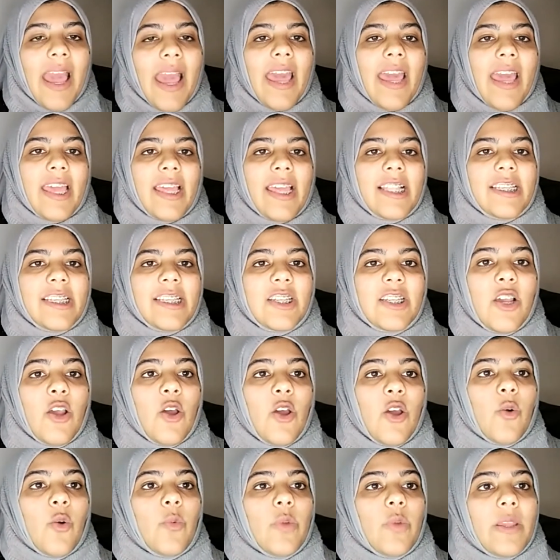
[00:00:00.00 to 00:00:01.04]
and
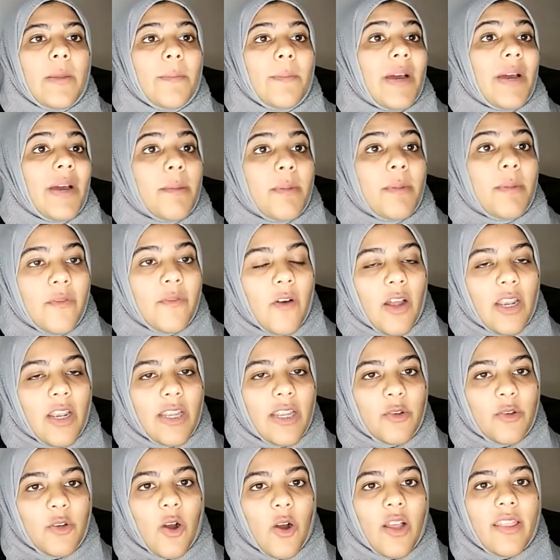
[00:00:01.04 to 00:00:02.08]
we may be
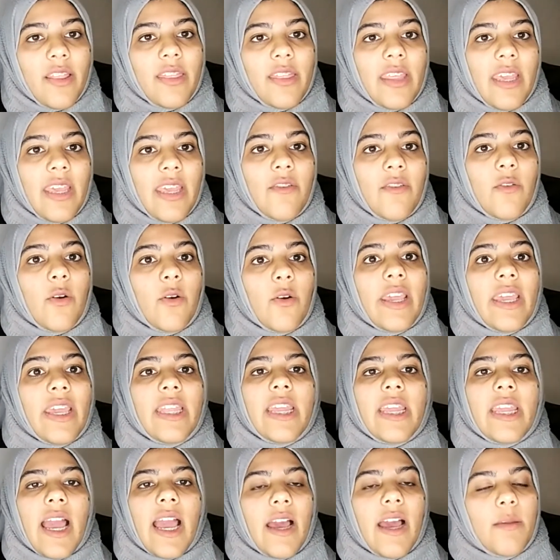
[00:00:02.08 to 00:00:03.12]
followed on there for
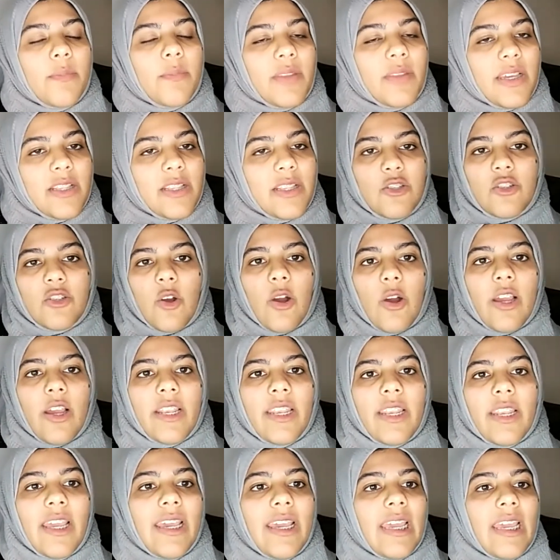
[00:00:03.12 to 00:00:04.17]
any updates
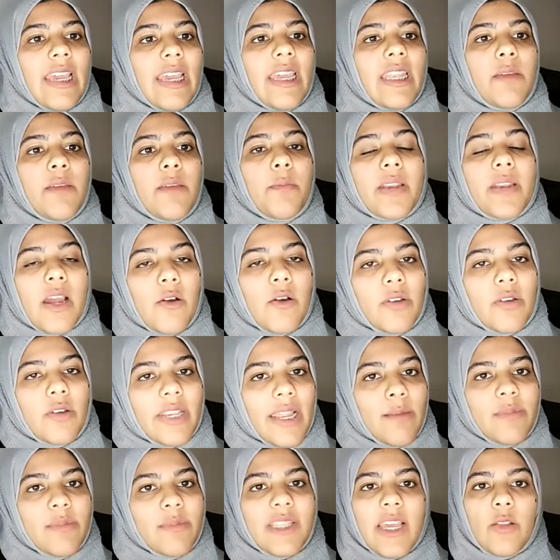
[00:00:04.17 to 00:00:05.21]
on any
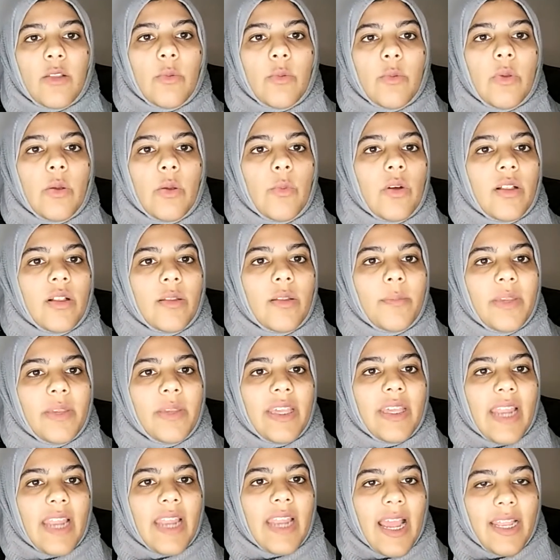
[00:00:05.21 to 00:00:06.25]
programs that we will
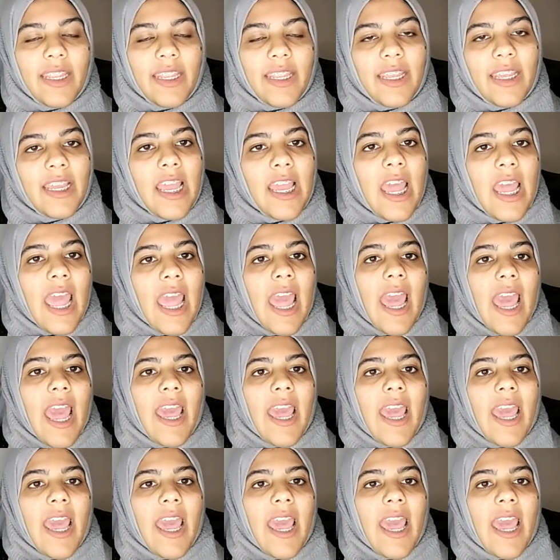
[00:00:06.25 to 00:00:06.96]
be running,